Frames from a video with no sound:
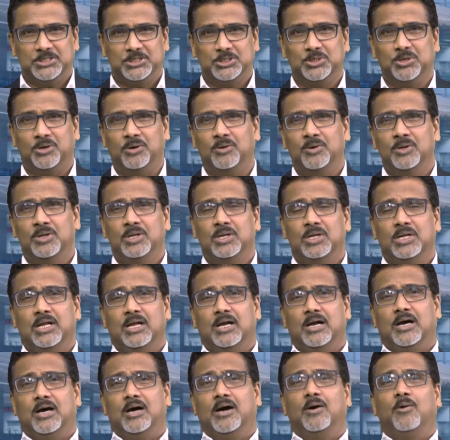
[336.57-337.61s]
So
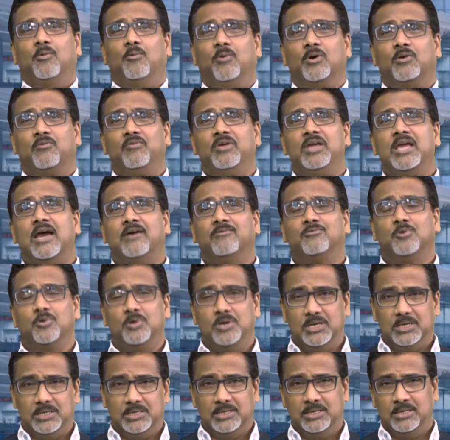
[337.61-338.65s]
what we have to
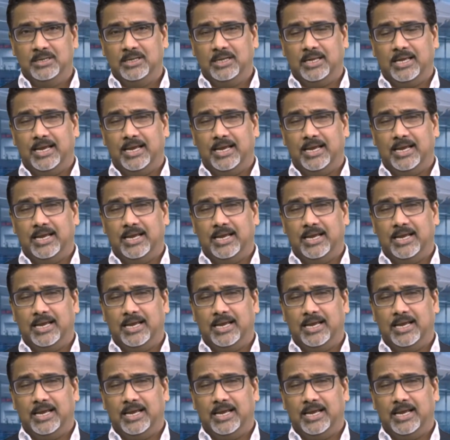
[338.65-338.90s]
learn